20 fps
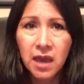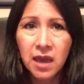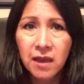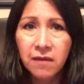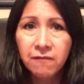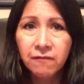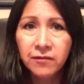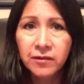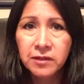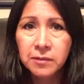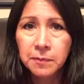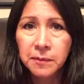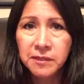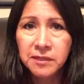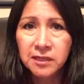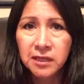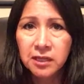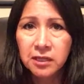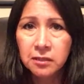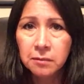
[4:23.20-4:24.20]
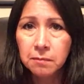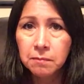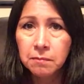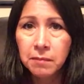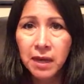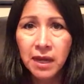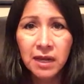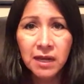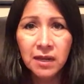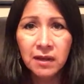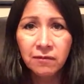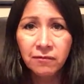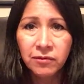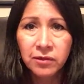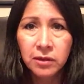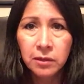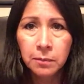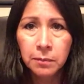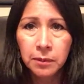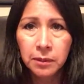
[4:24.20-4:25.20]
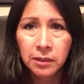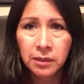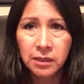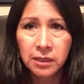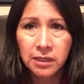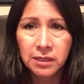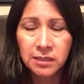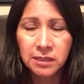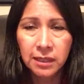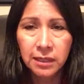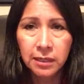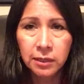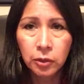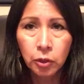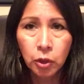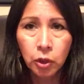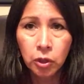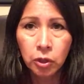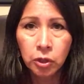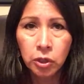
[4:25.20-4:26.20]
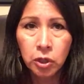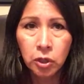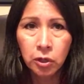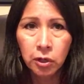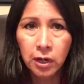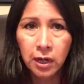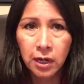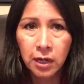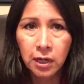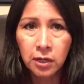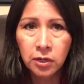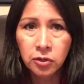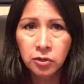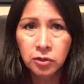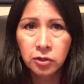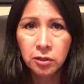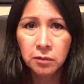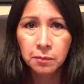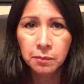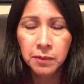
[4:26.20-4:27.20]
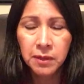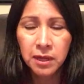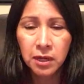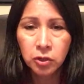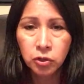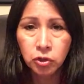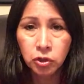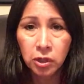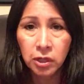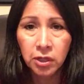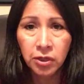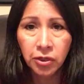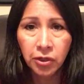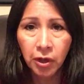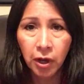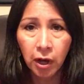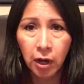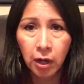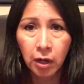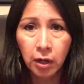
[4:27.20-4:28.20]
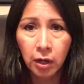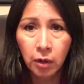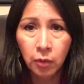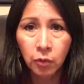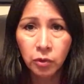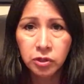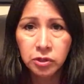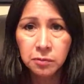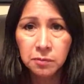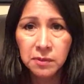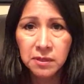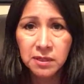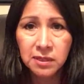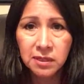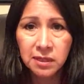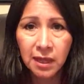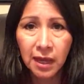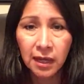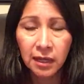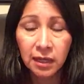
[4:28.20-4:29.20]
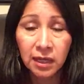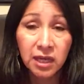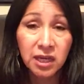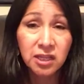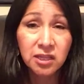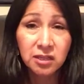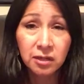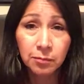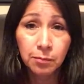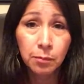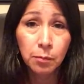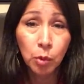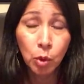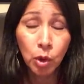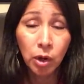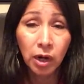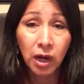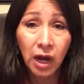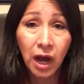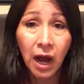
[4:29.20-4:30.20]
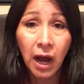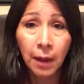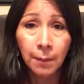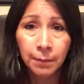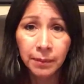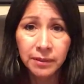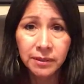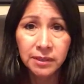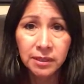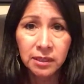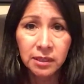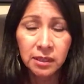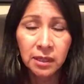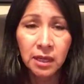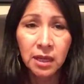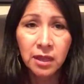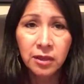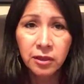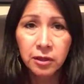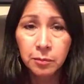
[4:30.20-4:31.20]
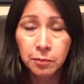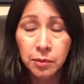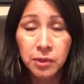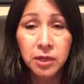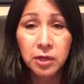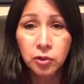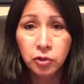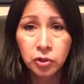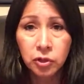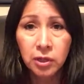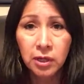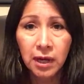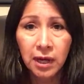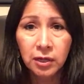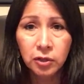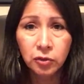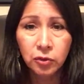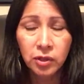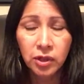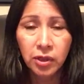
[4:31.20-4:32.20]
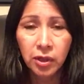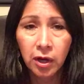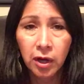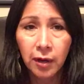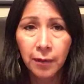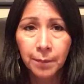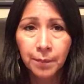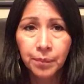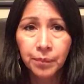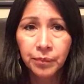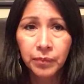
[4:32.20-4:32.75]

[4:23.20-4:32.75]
Infants possess many of the abilities at an earlier age than Piaget thought, which means that kids are more competent than Piaget actually thought.